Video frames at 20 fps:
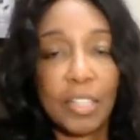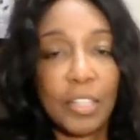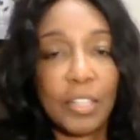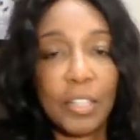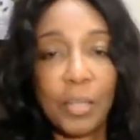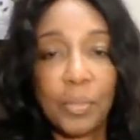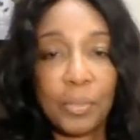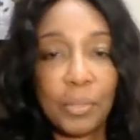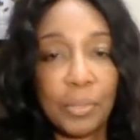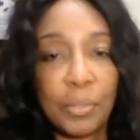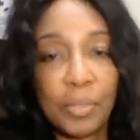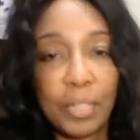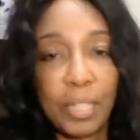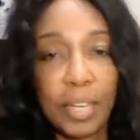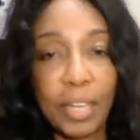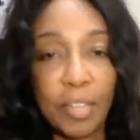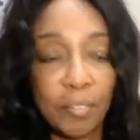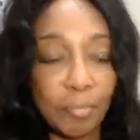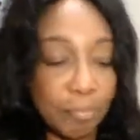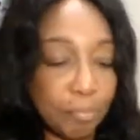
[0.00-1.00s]
Don't do
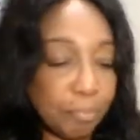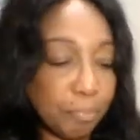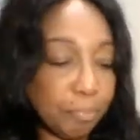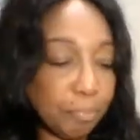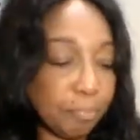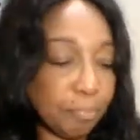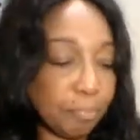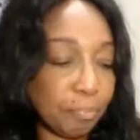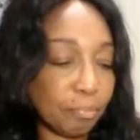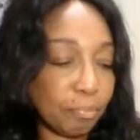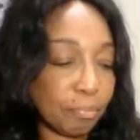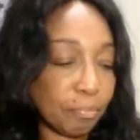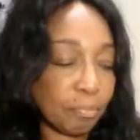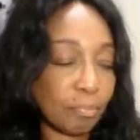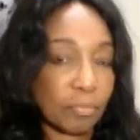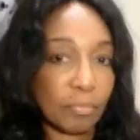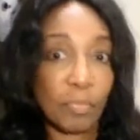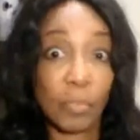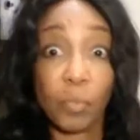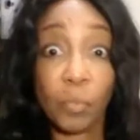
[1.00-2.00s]
that.
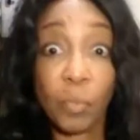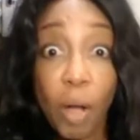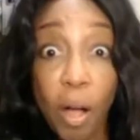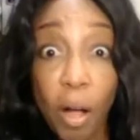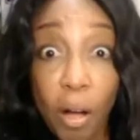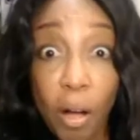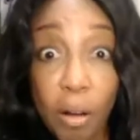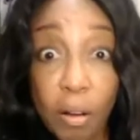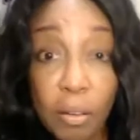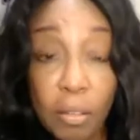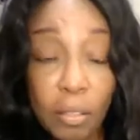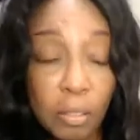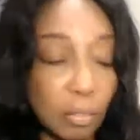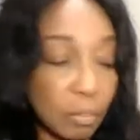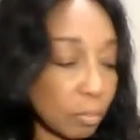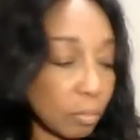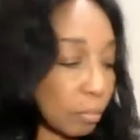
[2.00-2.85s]
Wrong.